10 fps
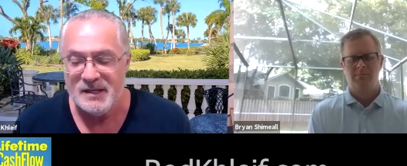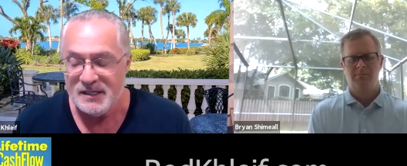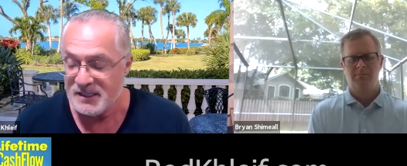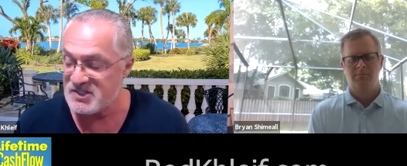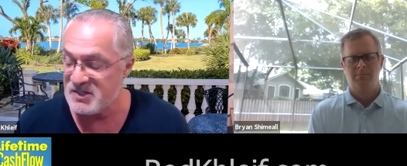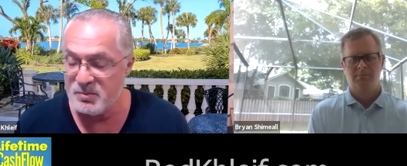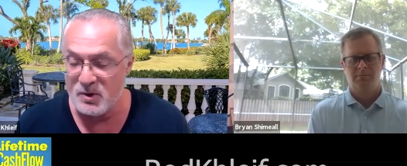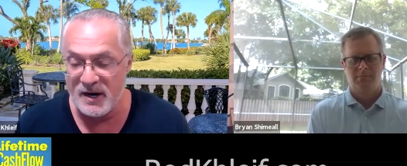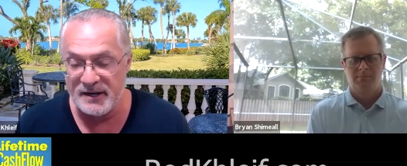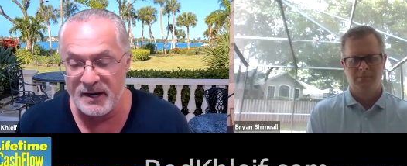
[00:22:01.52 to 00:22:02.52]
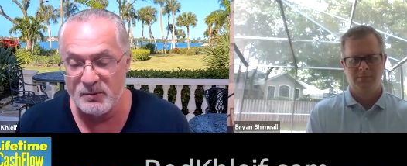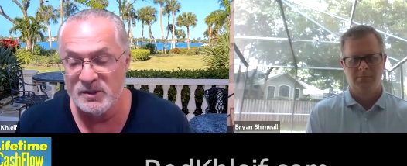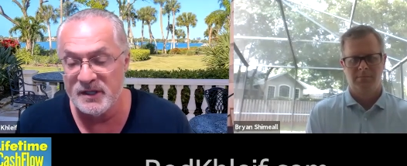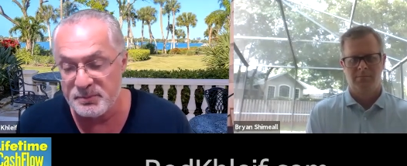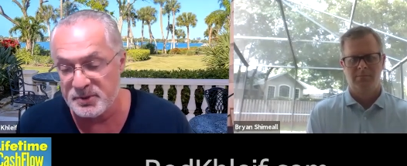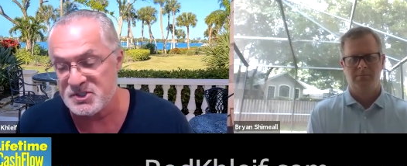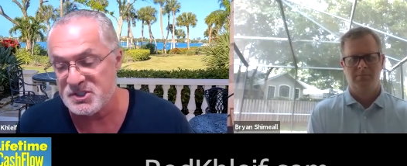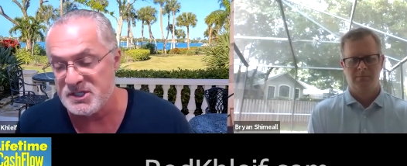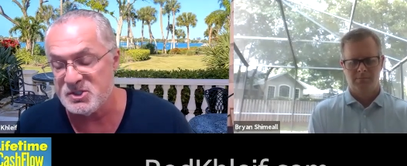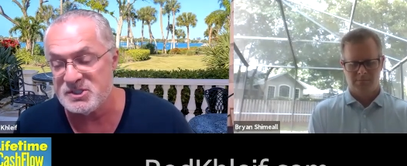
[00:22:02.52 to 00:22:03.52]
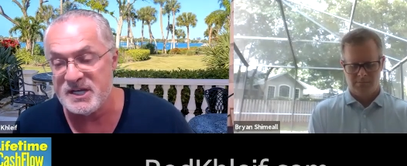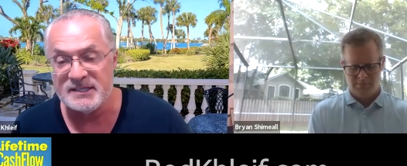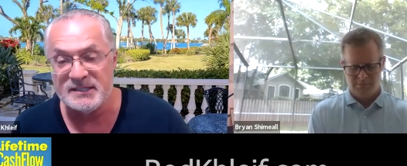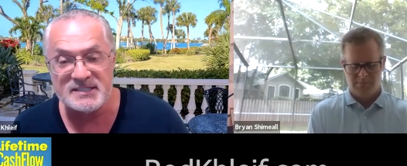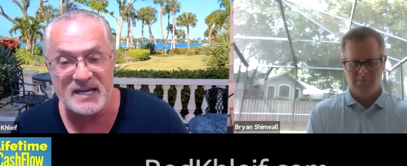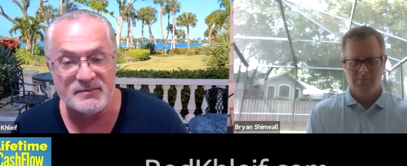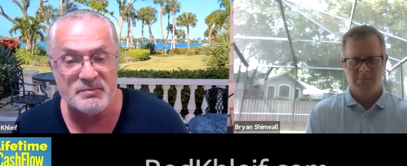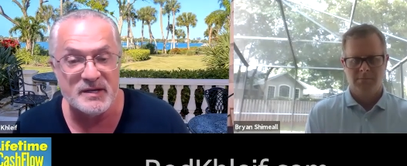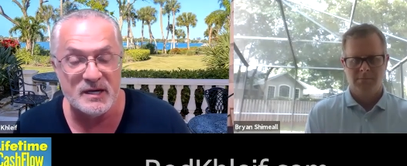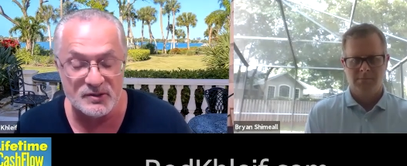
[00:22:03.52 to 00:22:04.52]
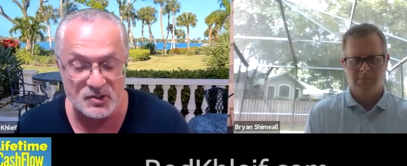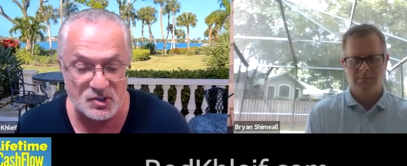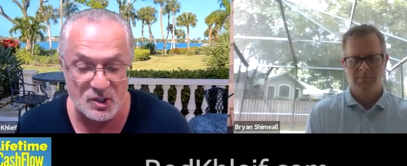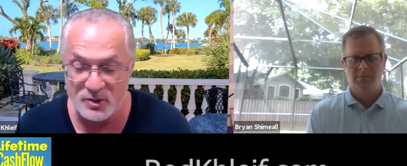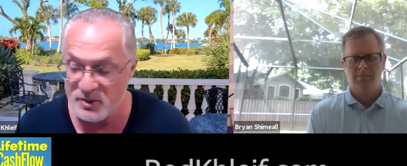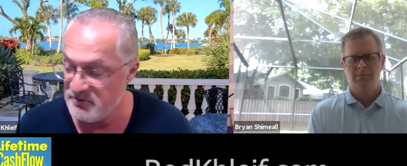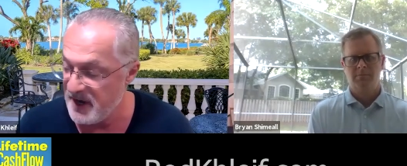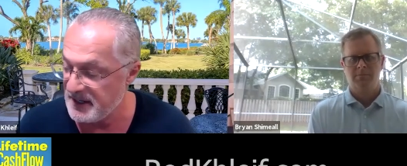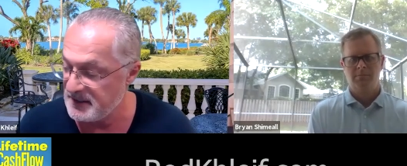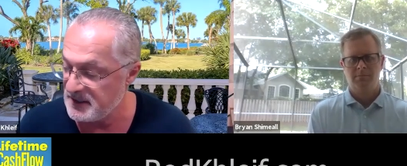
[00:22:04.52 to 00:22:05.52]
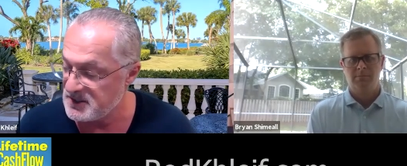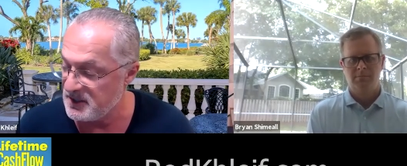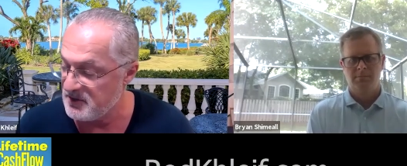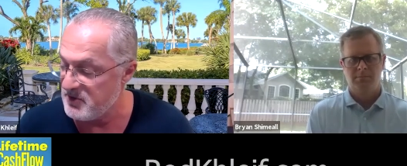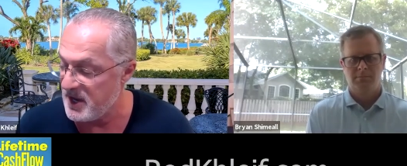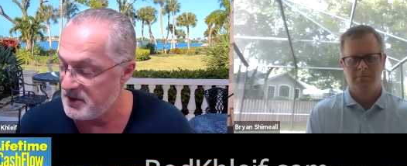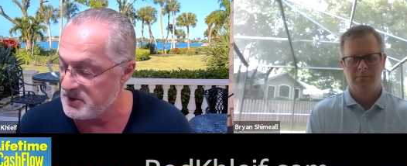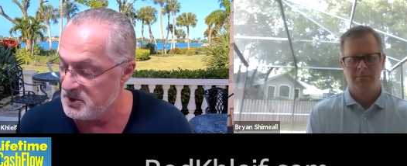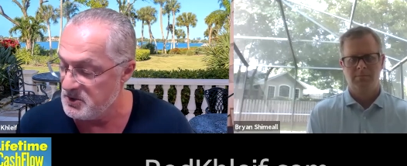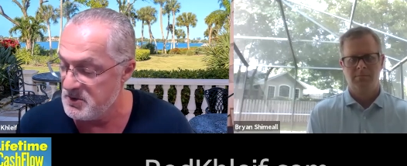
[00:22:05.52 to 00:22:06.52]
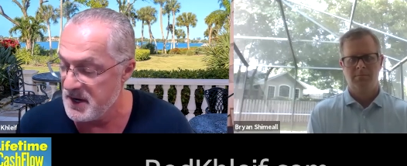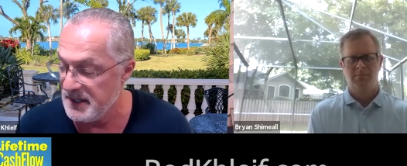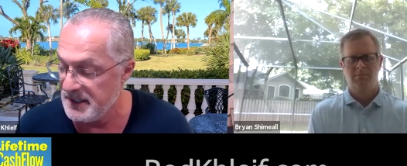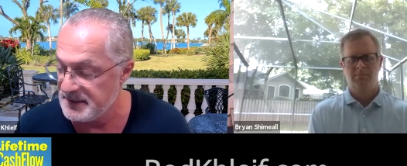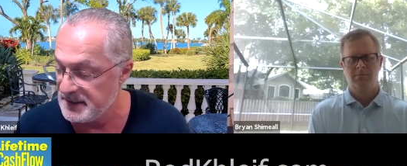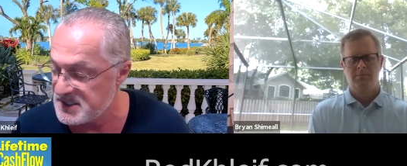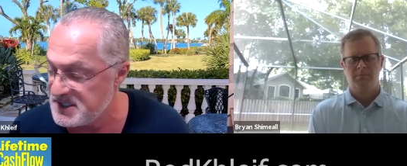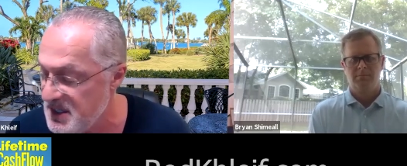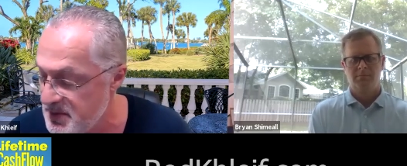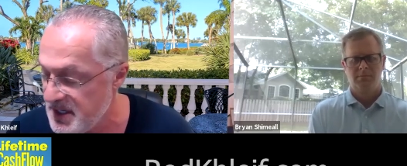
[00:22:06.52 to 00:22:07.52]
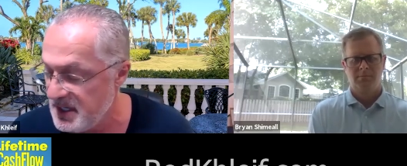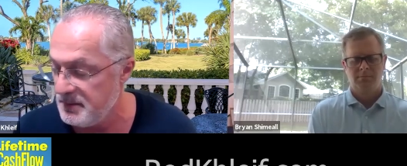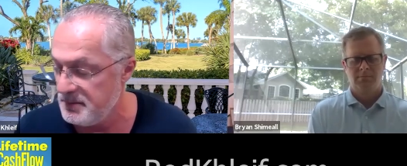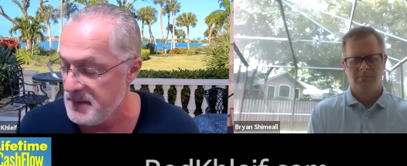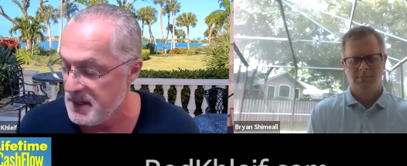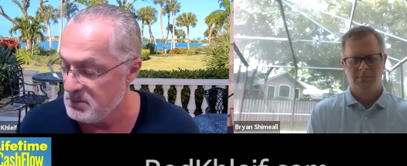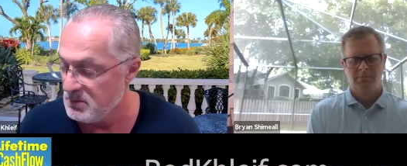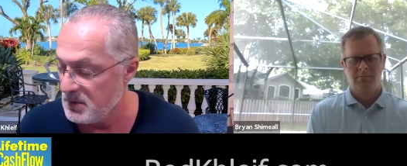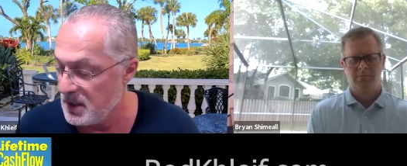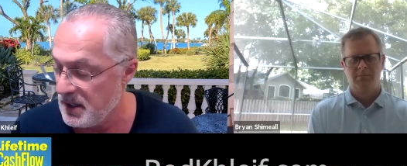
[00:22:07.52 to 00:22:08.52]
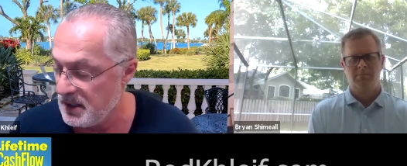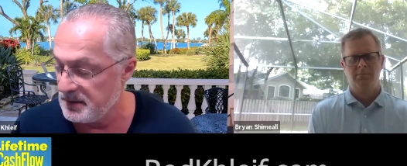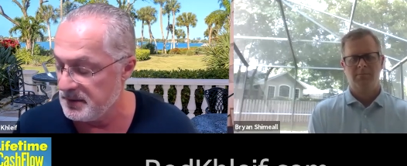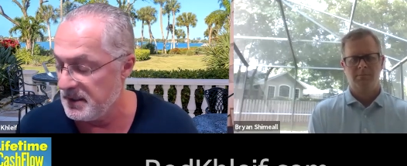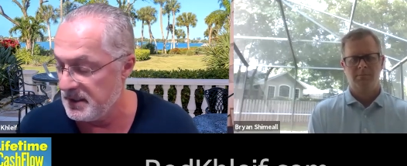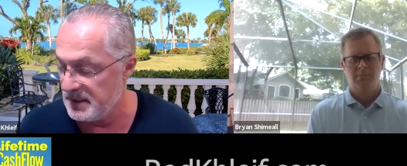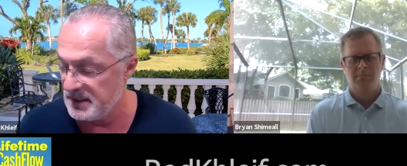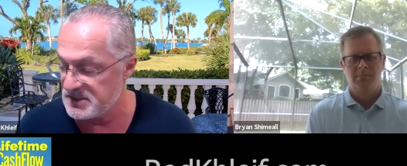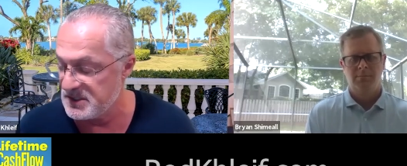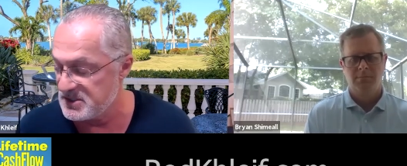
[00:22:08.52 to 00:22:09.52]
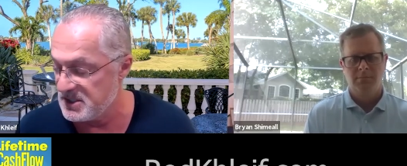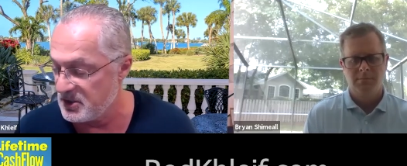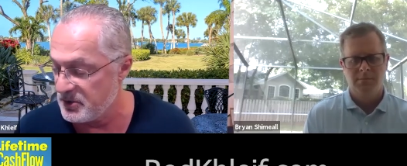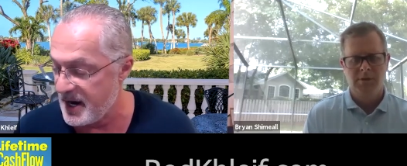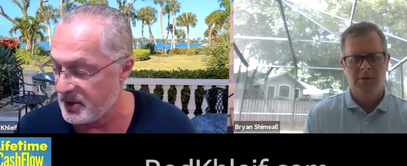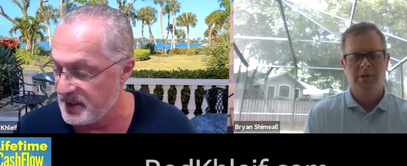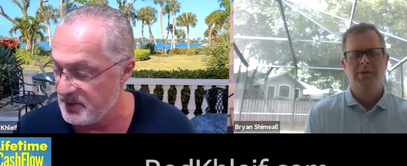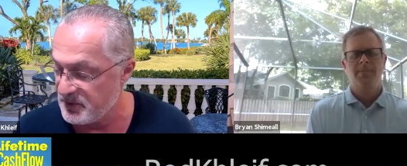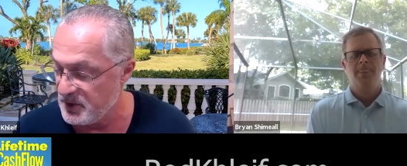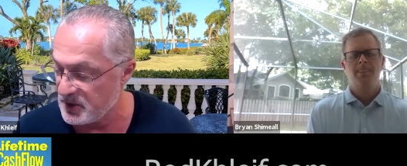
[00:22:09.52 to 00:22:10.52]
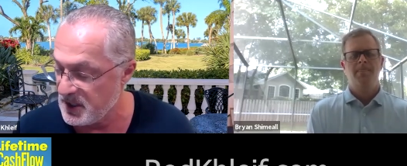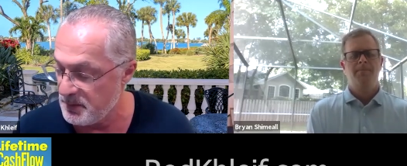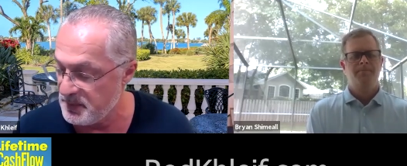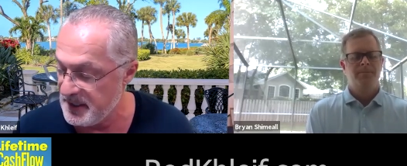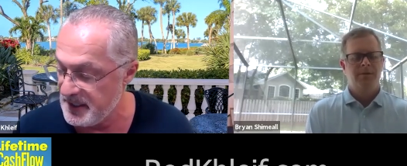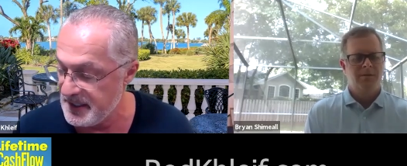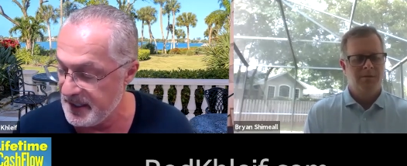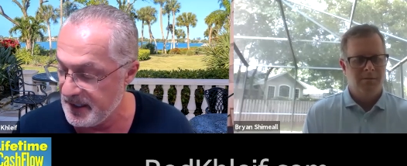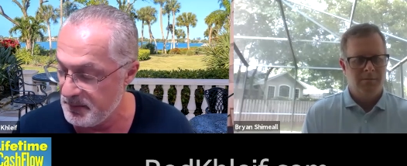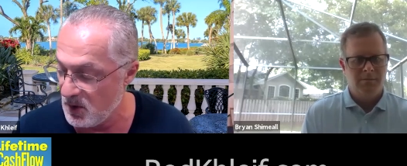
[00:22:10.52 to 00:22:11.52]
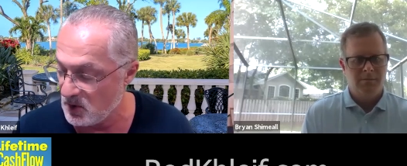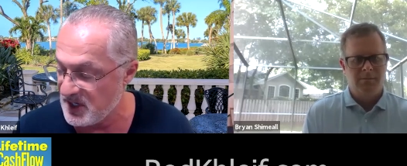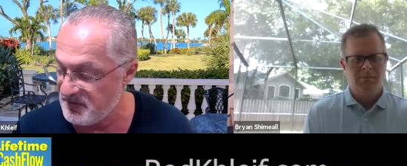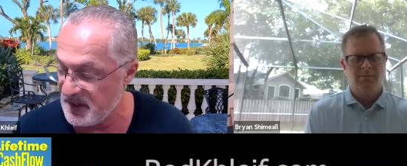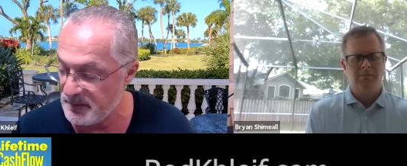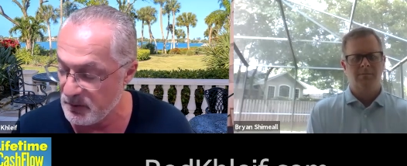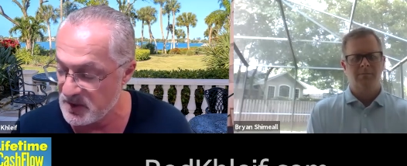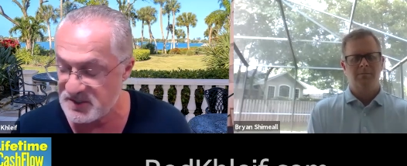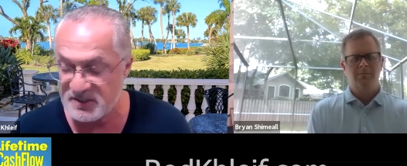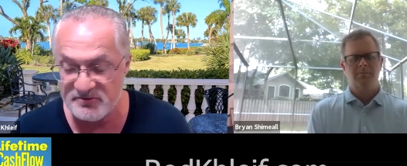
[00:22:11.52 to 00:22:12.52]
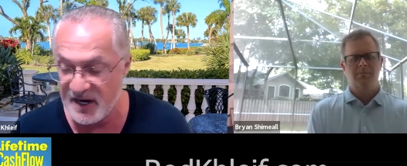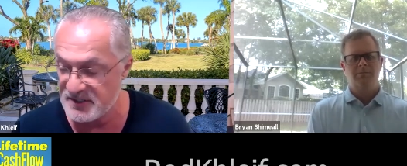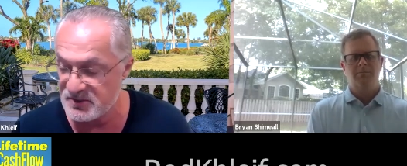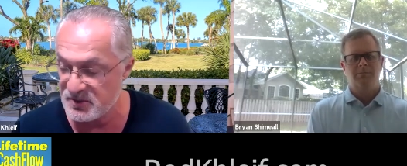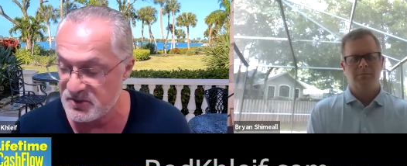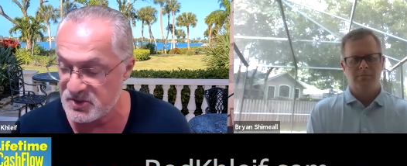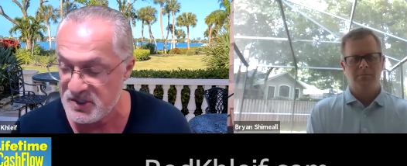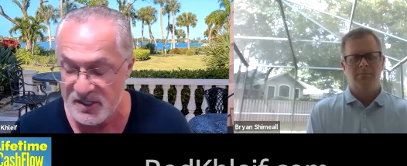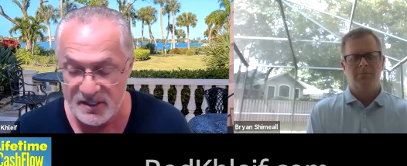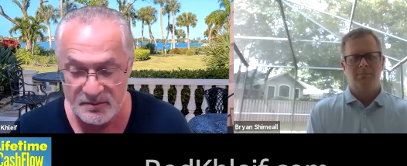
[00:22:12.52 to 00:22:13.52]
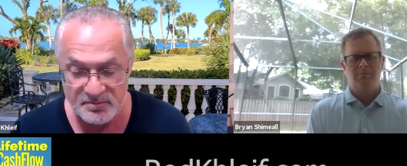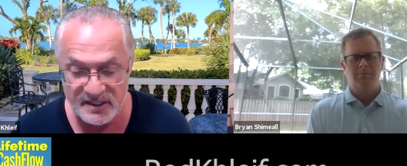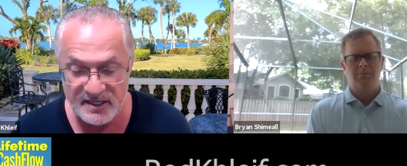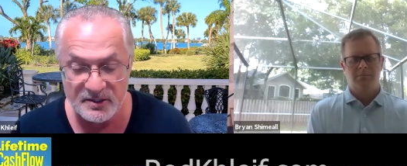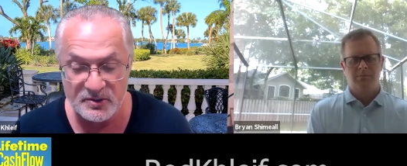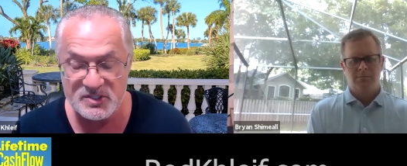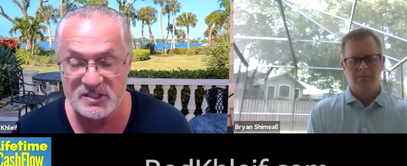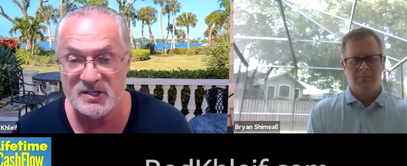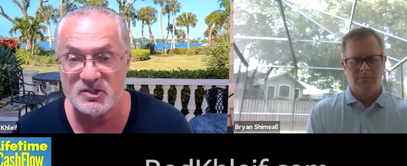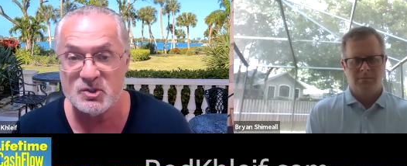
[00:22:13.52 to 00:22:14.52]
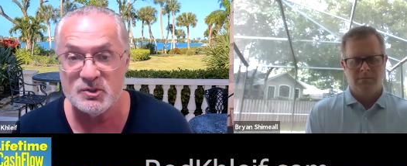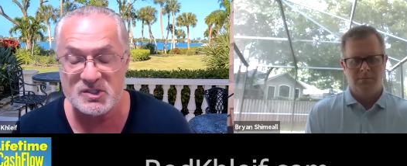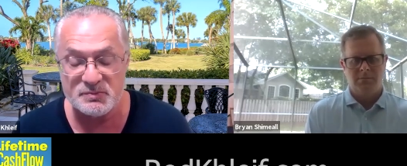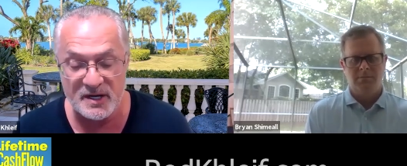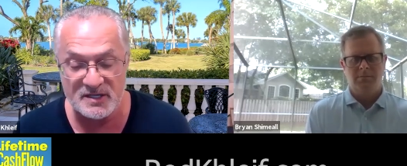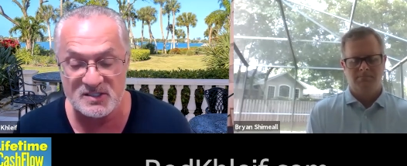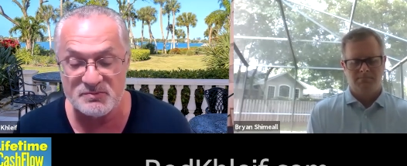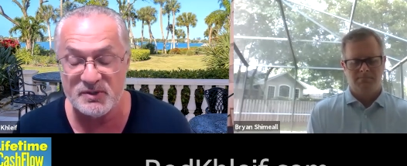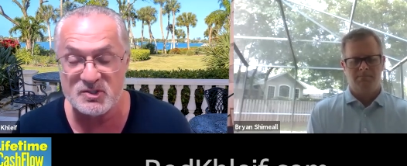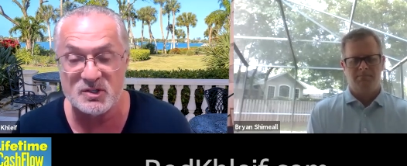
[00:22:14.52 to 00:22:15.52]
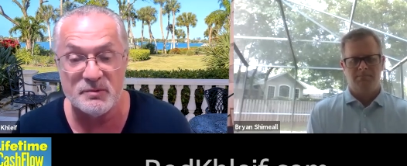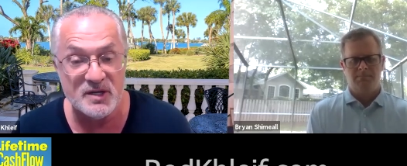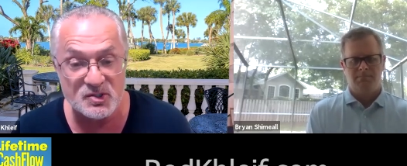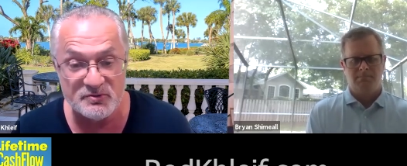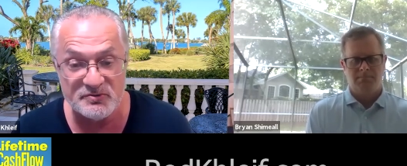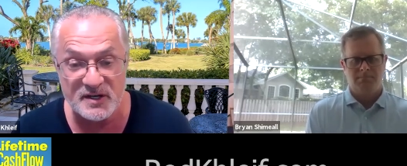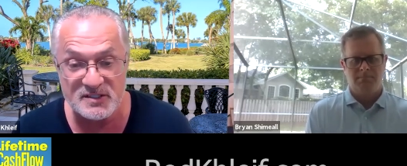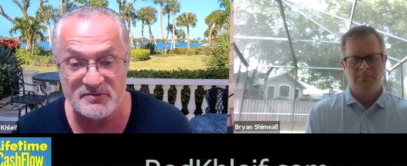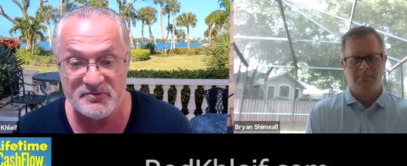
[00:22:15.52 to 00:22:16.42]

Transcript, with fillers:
Speaker 1: Listen, Bryan, I really appreciate you taking the time to be on the show. You've added a ton of value, and it's TBM uh, uh, is is the other acronym for your company, uh, Multifamily Risk Advisors big hitters in the insurance space. It's a pleasure to meet you face to